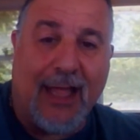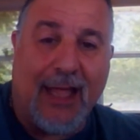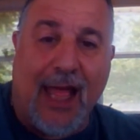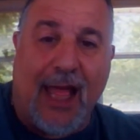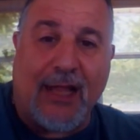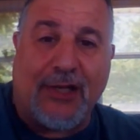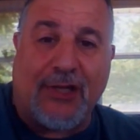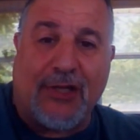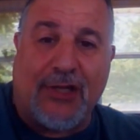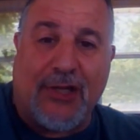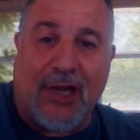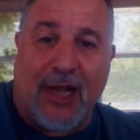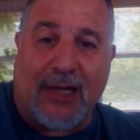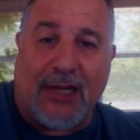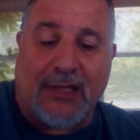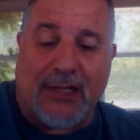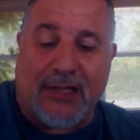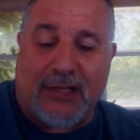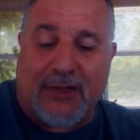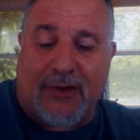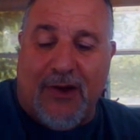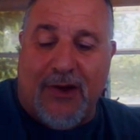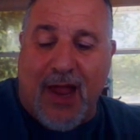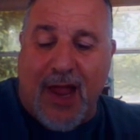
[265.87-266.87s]
It's just
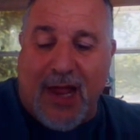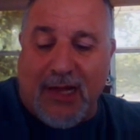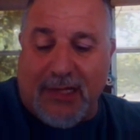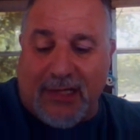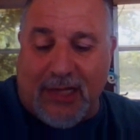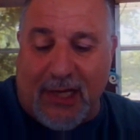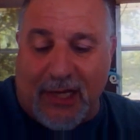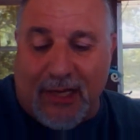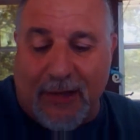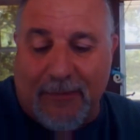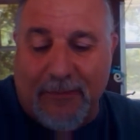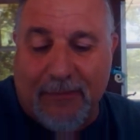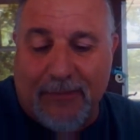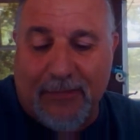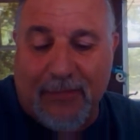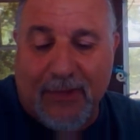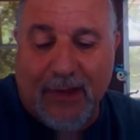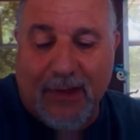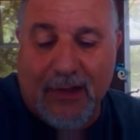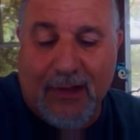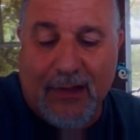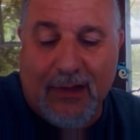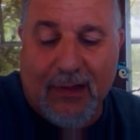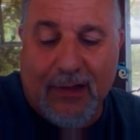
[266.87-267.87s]
as crazy.
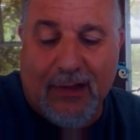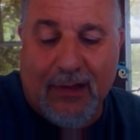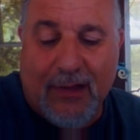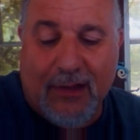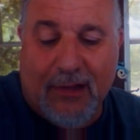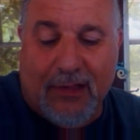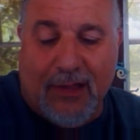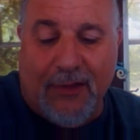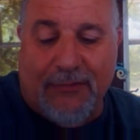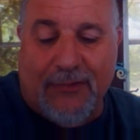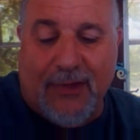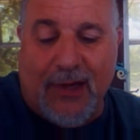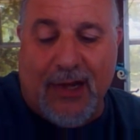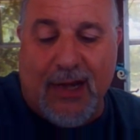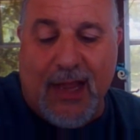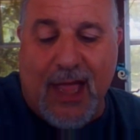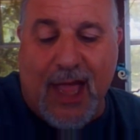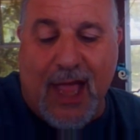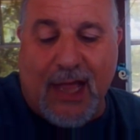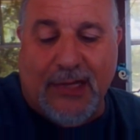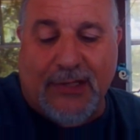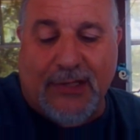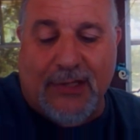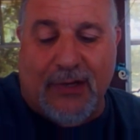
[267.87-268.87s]
Clifton
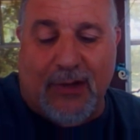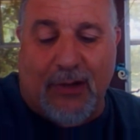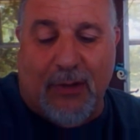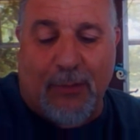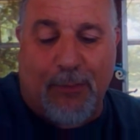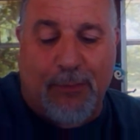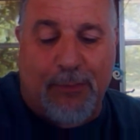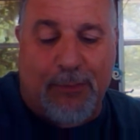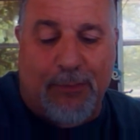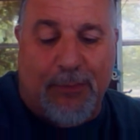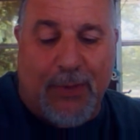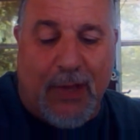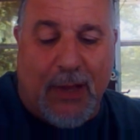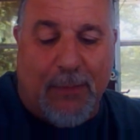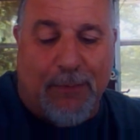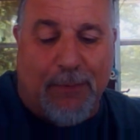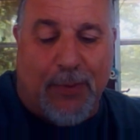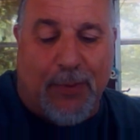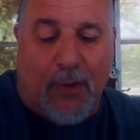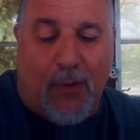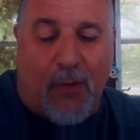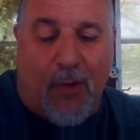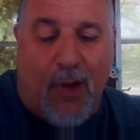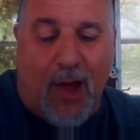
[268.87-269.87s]
National
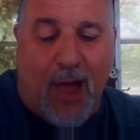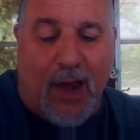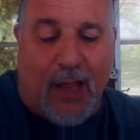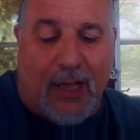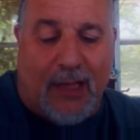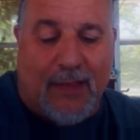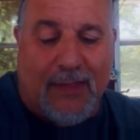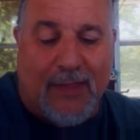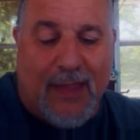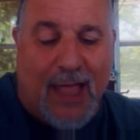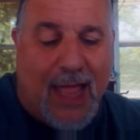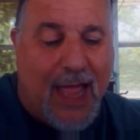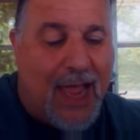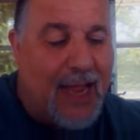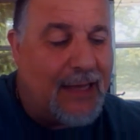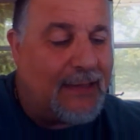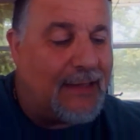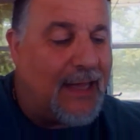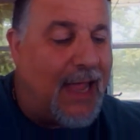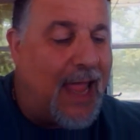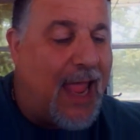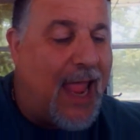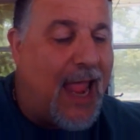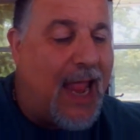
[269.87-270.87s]
beat Pequannock
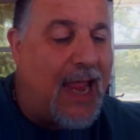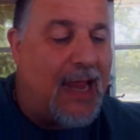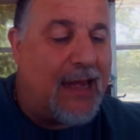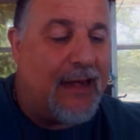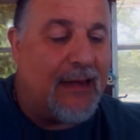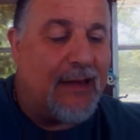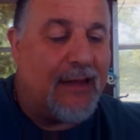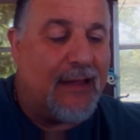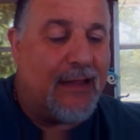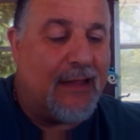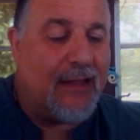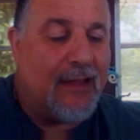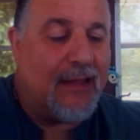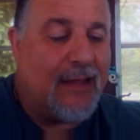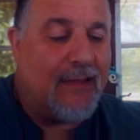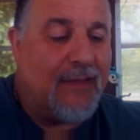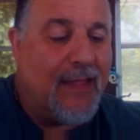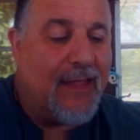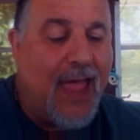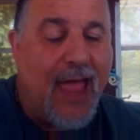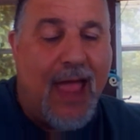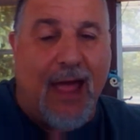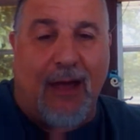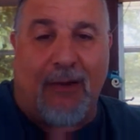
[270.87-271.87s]
9-8.
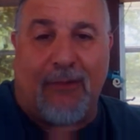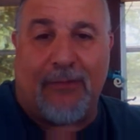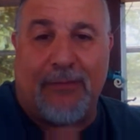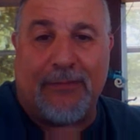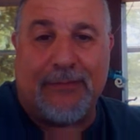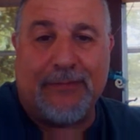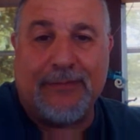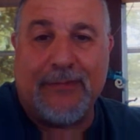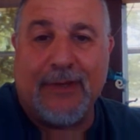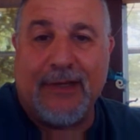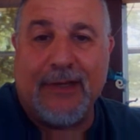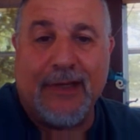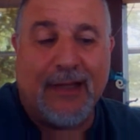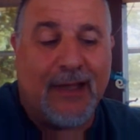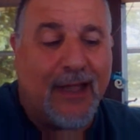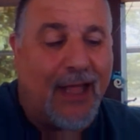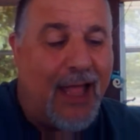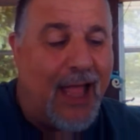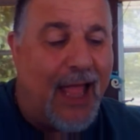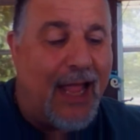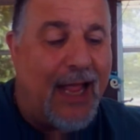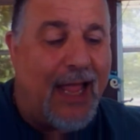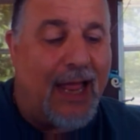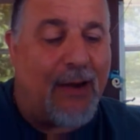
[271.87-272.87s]
Now,
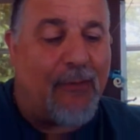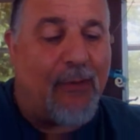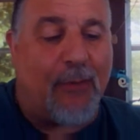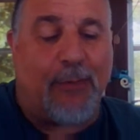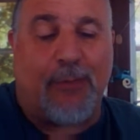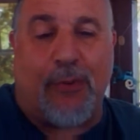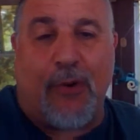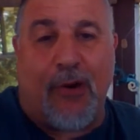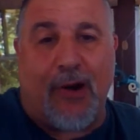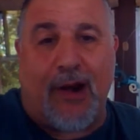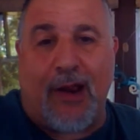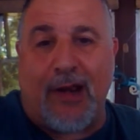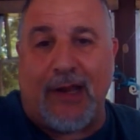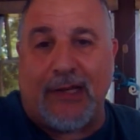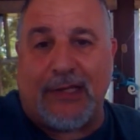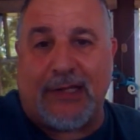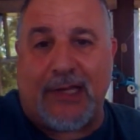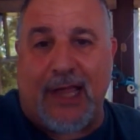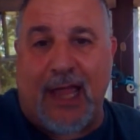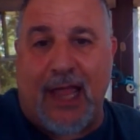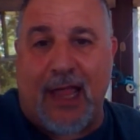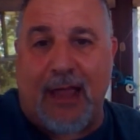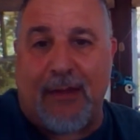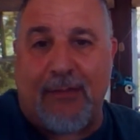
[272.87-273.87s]
I got a report on
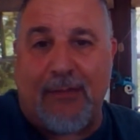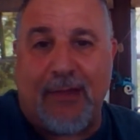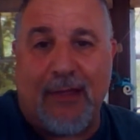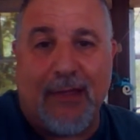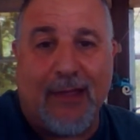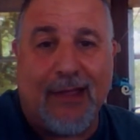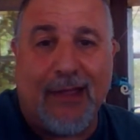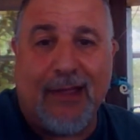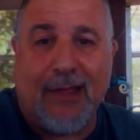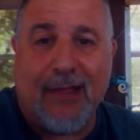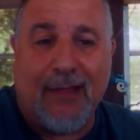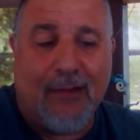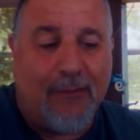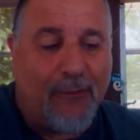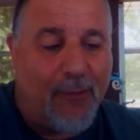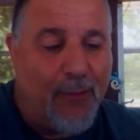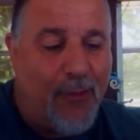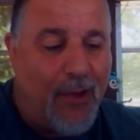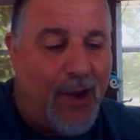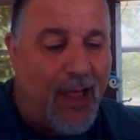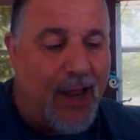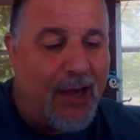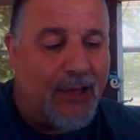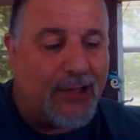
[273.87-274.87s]
this game.
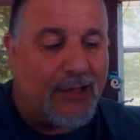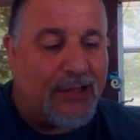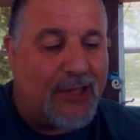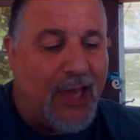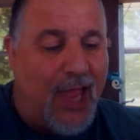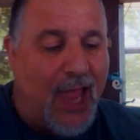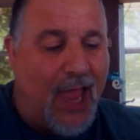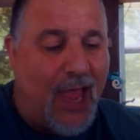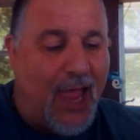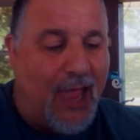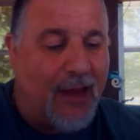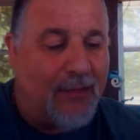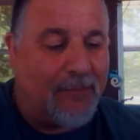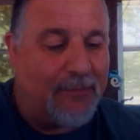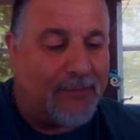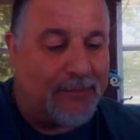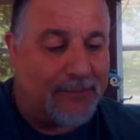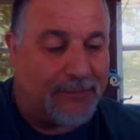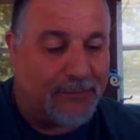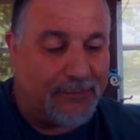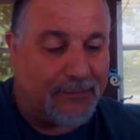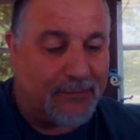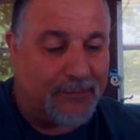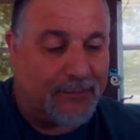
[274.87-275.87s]
From what I understand,
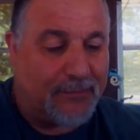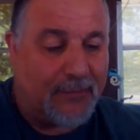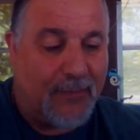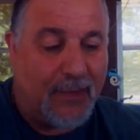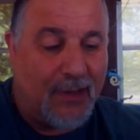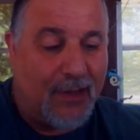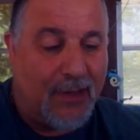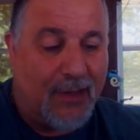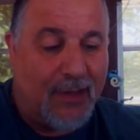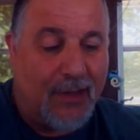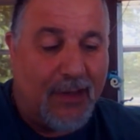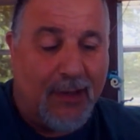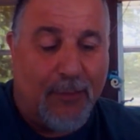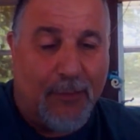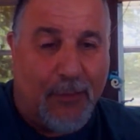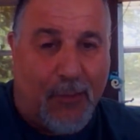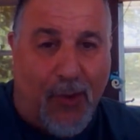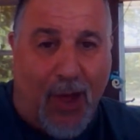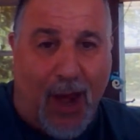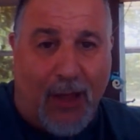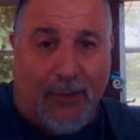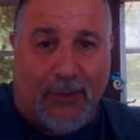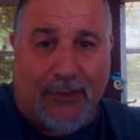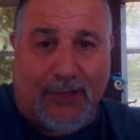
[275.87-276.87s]

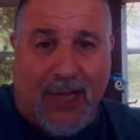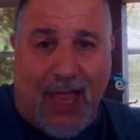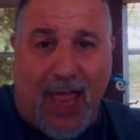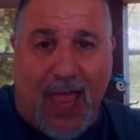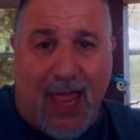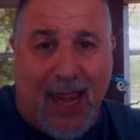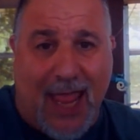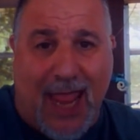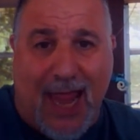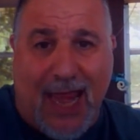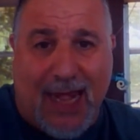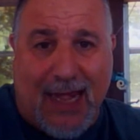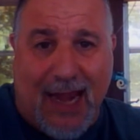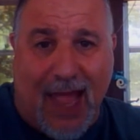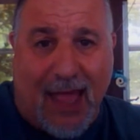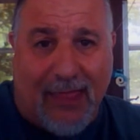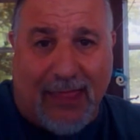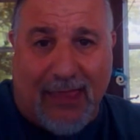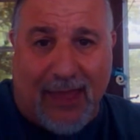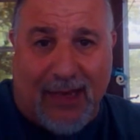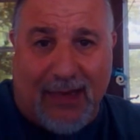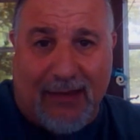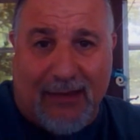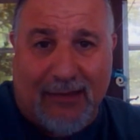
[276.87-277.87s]
Pequannock was ahead 8-0.
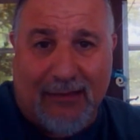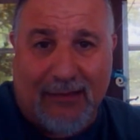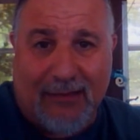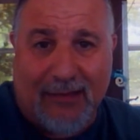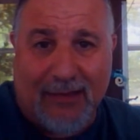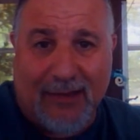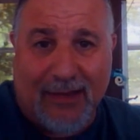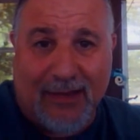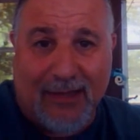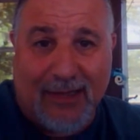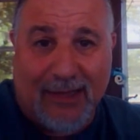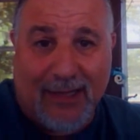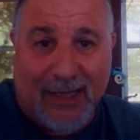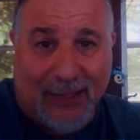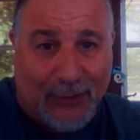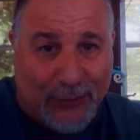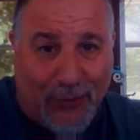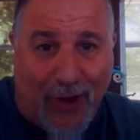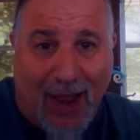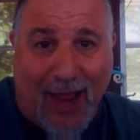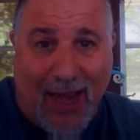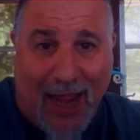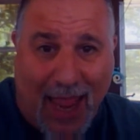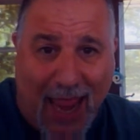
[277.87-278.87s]

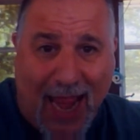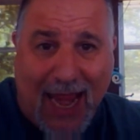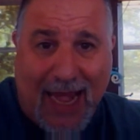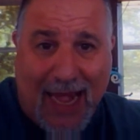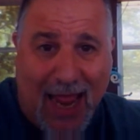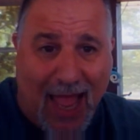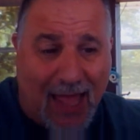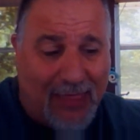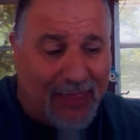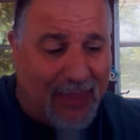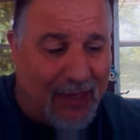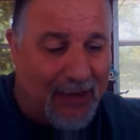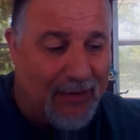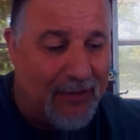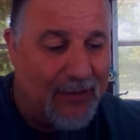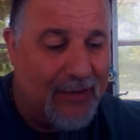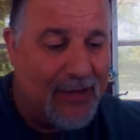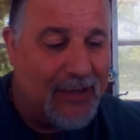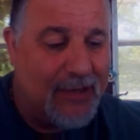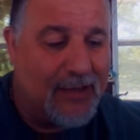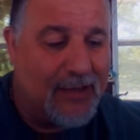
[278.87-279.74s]
That's right, 8-0.